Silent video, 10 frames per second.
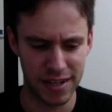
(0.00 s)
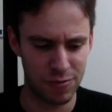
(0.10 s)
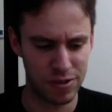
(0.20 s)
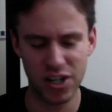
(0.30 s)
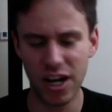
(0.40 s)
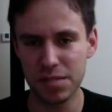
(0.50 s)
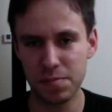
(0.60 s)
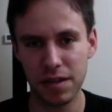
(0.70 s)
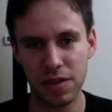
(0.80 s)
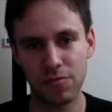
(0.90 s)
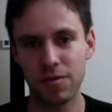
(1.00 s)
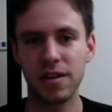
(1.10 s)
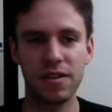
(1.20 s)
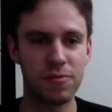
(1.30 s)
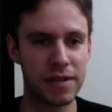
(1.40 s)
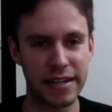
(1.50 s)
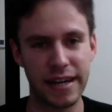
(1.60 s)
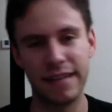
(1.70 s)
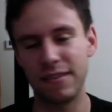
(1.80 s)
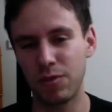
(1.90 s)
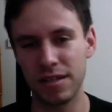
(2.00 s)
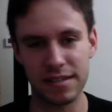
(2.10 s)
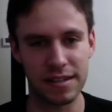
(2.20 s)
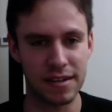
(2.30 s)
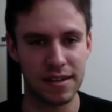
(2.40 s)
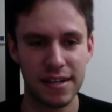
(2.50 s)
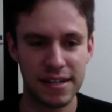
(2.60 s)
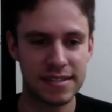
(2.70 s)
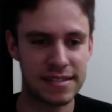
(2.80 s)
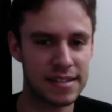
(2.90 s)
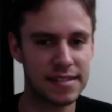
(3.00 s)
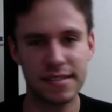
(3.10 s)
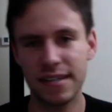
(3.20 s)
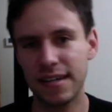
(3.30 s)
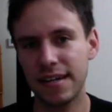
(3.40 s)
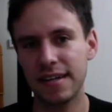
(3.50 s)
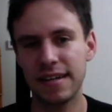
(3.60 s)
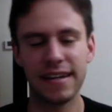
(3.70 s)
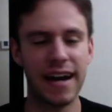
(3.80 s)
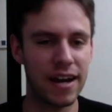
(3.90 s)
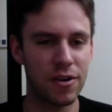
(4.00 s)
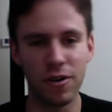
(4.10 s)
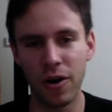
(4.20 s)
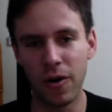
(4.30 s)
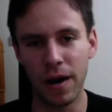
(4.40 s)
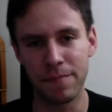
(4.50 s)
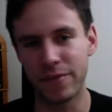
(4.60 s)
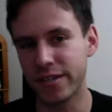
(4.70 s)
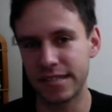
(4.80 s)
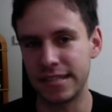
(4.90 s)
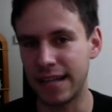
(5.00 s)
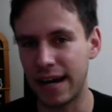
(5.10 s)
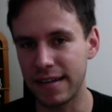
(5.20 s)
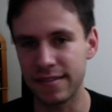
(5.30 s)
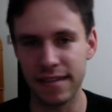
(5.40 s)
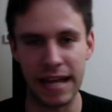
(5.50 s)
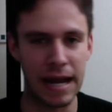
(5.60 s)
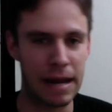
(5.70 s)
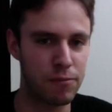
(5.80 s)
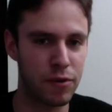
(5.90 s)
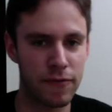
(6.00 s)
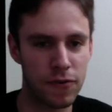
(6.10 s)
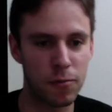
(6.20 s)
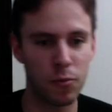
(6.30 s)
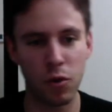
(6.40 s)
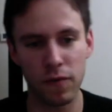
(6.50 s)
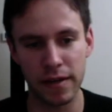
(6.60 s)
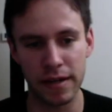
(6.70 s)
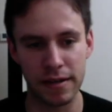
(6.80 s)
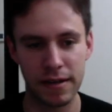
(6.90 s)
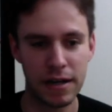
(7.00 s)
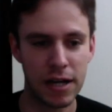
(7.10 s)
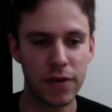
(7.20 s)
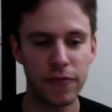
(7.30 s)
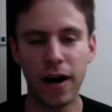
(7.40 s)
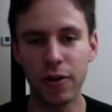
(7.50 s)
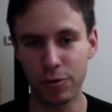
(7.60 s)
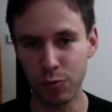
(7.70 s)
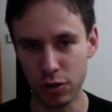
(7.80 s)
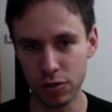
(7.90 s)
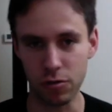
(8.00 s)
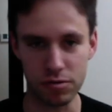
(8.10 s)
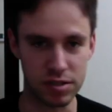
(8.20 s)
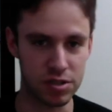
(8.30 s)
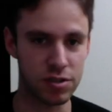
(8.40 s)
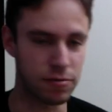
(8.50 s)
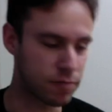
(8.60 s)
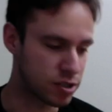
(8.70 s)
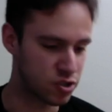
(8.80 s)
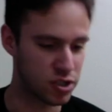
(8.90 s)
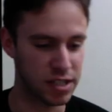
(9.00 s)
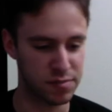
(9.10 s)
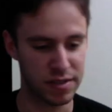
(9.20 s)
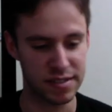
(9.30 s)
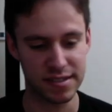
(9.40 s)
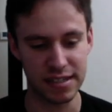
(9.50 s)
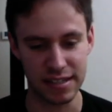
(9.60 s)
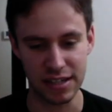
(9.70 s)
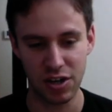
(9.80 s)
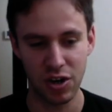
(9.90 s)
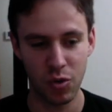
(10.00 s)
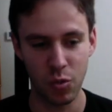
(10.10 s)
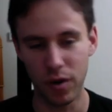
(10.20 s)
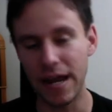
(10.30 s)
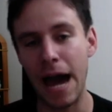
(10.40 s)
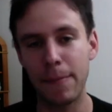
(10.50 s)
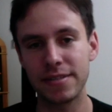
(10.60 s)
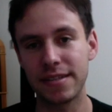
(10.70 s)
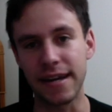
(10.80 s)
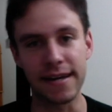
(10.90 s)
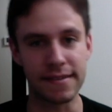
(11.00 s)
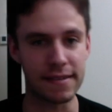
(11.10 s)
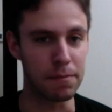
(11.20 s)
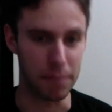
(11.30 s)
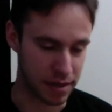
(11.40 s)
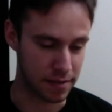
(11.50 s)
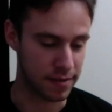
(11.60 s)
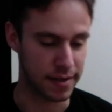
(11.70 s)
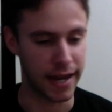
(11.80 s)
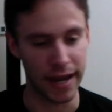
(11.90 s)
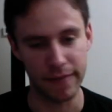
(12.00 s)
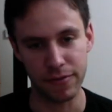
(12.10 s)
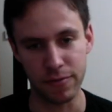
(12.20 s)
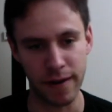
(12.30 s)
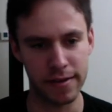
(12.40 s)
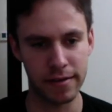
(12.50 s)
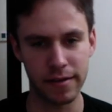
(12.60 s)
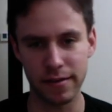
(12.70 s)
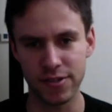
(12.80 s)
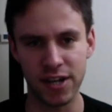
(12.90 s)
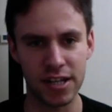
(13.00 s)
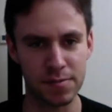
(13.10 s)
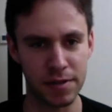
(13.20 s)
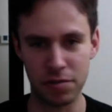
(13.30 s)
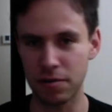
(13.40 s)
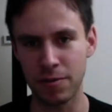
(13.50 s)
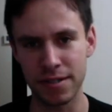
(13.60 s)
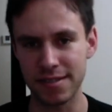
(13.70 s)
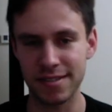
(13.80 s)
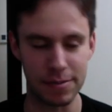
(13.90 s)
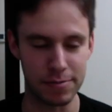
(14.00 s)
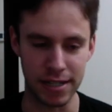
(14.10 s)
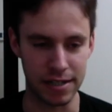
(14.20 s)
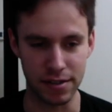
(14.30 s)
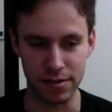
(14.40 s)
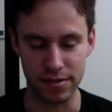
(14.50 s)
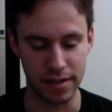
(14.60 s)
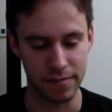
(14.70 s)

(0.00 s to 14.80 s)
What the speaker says: With Child's Play 3, we get Andy when he's like 16, and I don't know, I'm just not into that. I prefer more of like following more closely to the original Child's Play to seeing like what happens to Andy immediately after, rather than the Child's Play 3 where it skips 8 years.